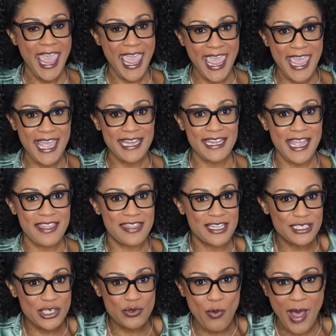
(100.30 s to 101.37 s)
And
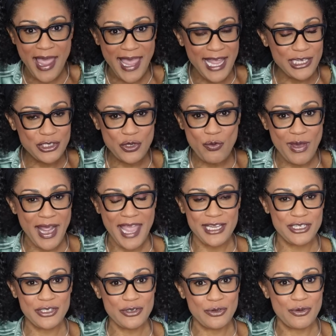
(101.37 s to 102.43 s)
this is why I do what I
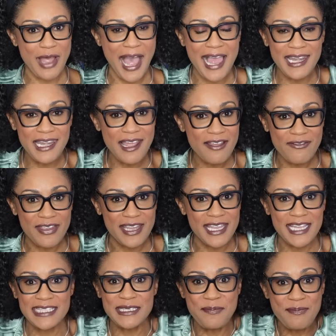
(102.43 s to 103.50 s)
do. I love it.
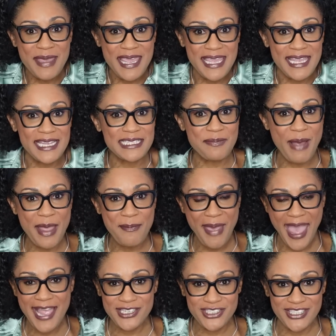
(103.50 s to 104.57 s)
It's me. It's my
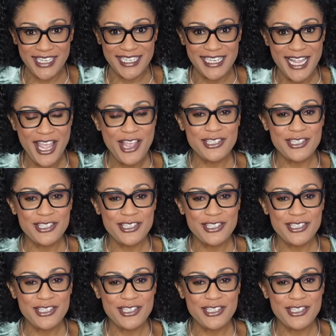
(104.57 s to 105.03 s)
passion.